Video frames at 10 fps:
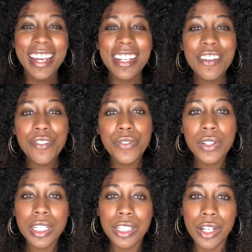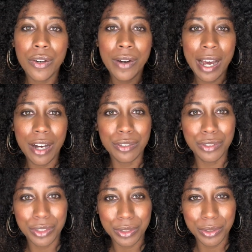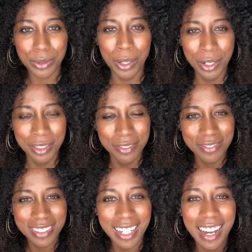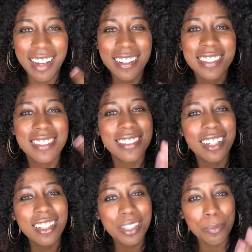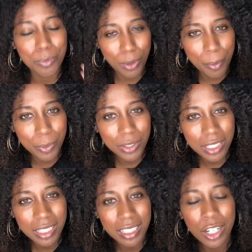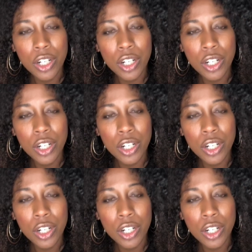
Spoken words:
He didn't fully know how to suck properly.